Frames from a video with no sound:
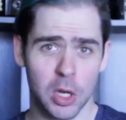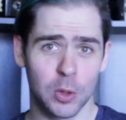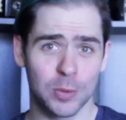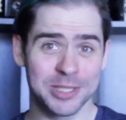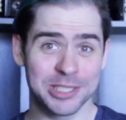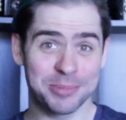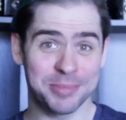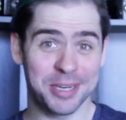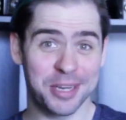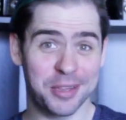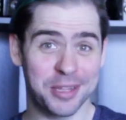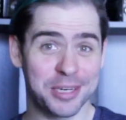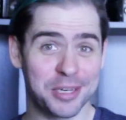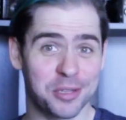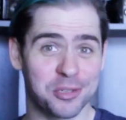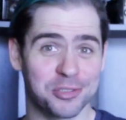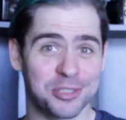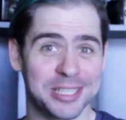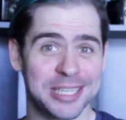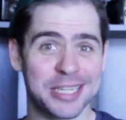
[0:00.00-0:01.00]
which means the
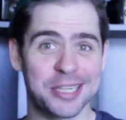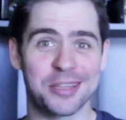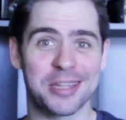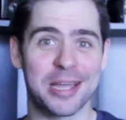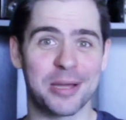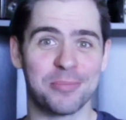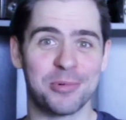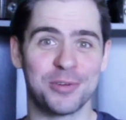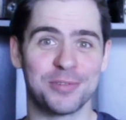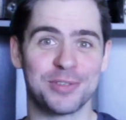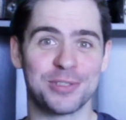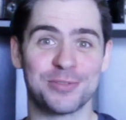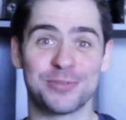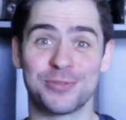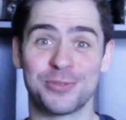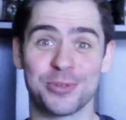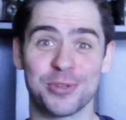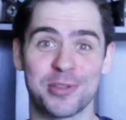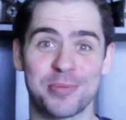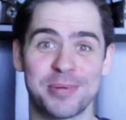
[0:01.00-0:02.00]
industry is now moving
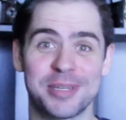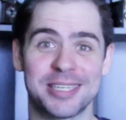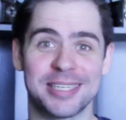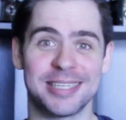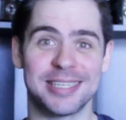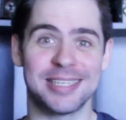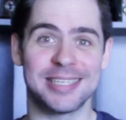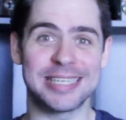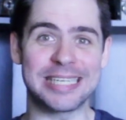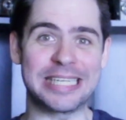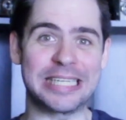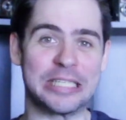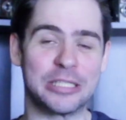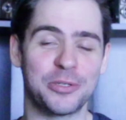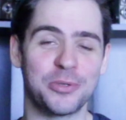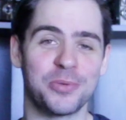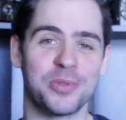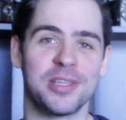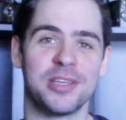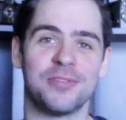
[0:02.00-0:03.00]
full speed ahead
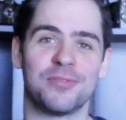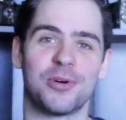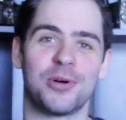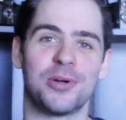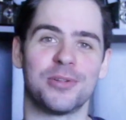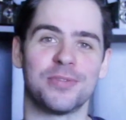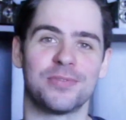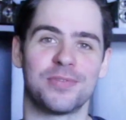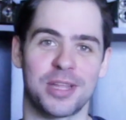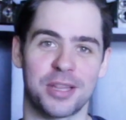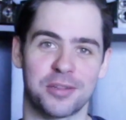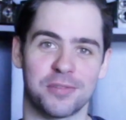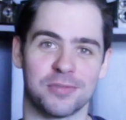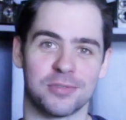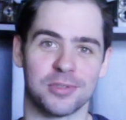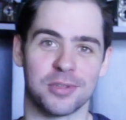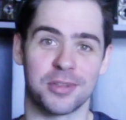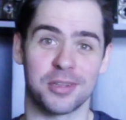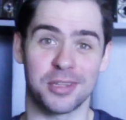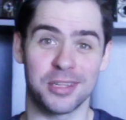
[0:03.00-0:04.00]
into the fall
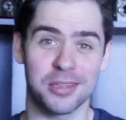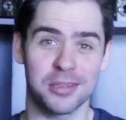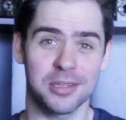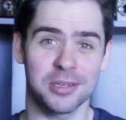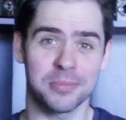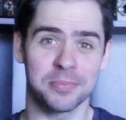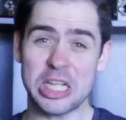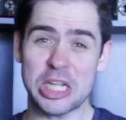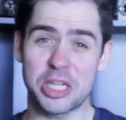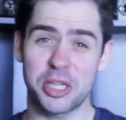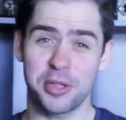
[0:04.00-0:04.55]
festival season.